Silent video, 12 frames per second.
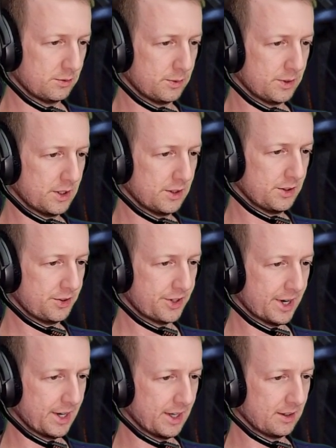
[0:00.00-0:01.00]
We're going to
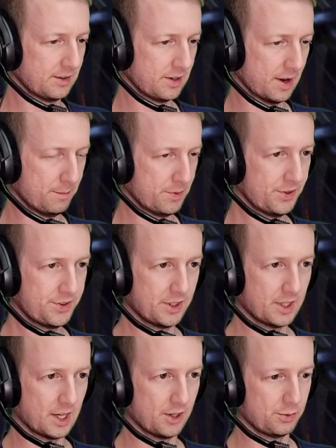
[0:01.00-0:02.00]
take Tempest in
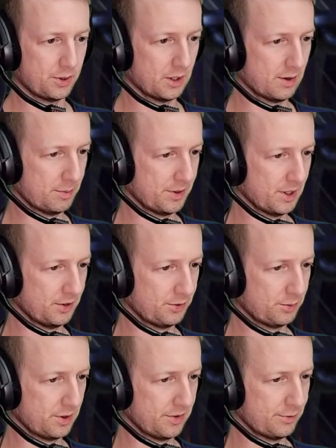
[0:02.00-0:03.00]
case we go up against
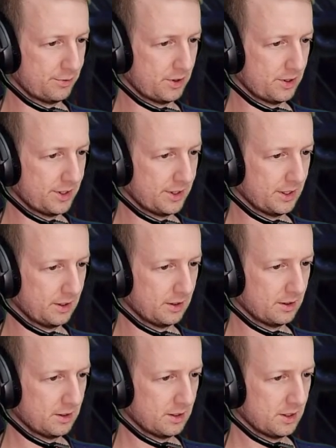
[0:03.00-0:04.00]
one of our flying
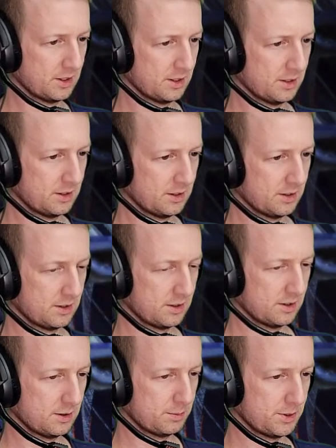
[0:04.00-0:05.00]

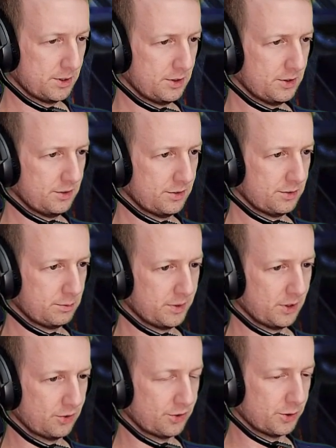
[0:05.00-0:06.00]
opponents.
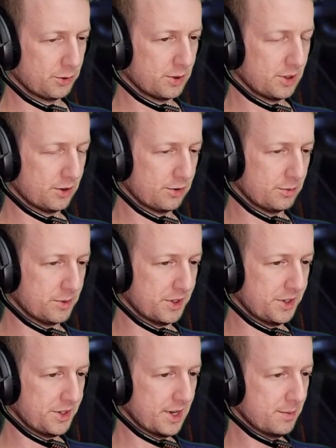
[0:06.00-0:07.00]
Bring Soul Quench for a bit of
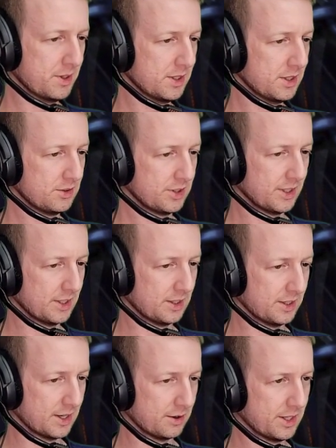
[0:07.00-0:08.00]
damage
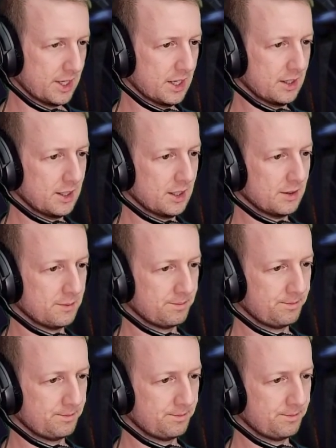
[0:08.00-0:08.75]
and our healing.